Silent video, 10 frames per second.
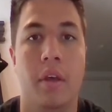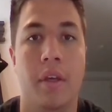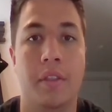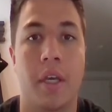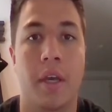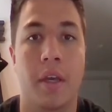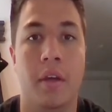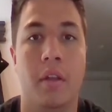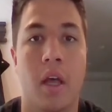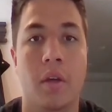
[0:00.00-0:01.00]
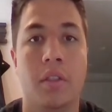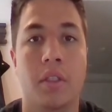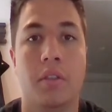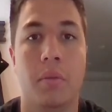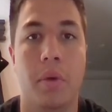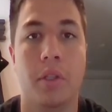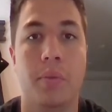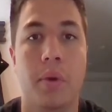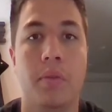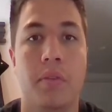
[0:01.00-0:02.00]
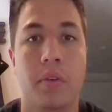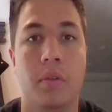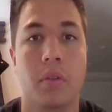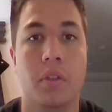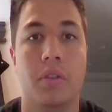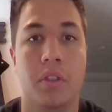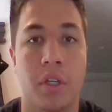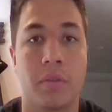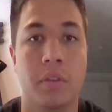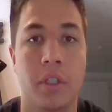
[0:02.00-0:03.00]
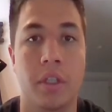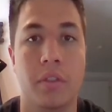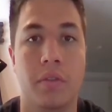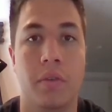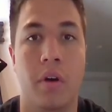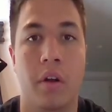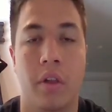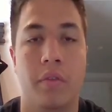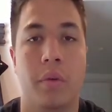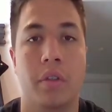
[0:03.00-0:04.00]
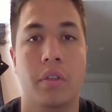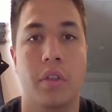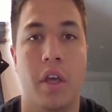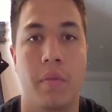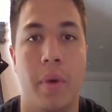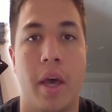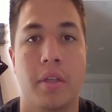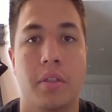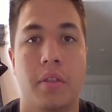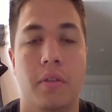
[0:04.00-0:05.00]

is that it allows us to postpone funerals for several days for our loved ones that have passed.